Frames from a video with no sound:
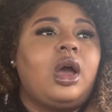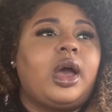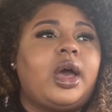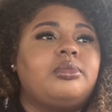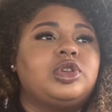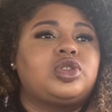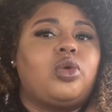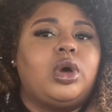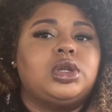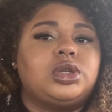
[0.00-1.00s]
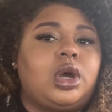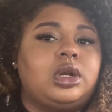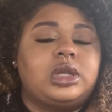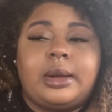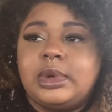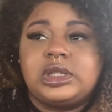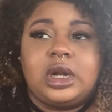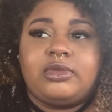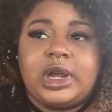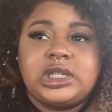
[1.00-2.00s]
I'm just
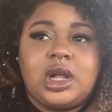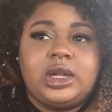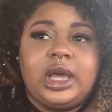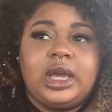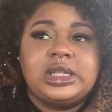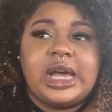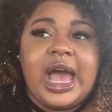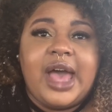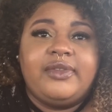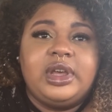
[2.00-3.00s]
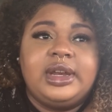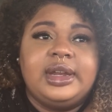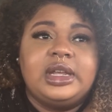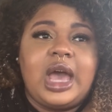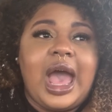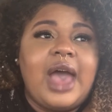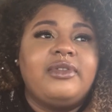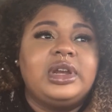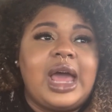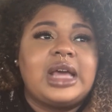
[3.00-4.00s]
gonna rest all day, because I
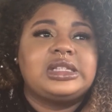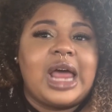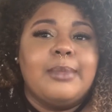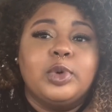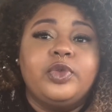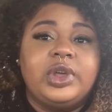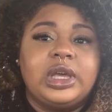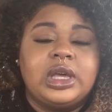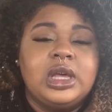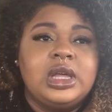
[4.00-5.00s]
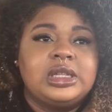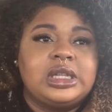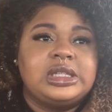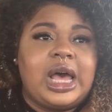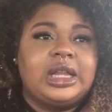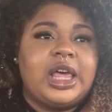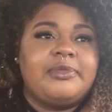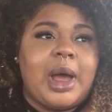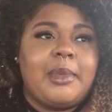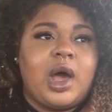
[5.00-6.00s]
haven't not stopped moving since I left
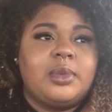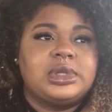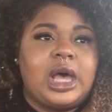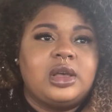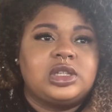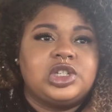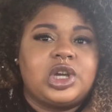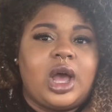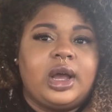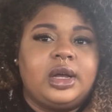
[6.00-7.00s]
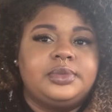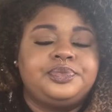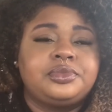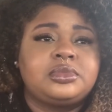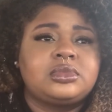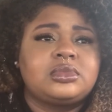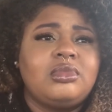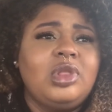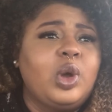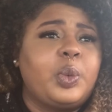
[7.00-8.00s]
my mom's house in Chicago.
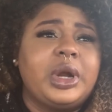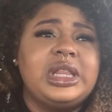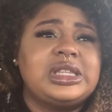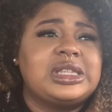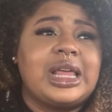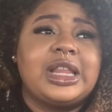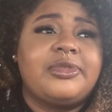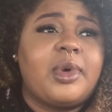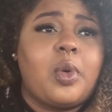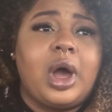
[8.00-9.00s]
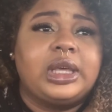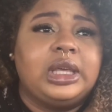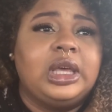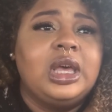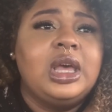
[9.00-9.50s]
Or really since I left Milwaukee.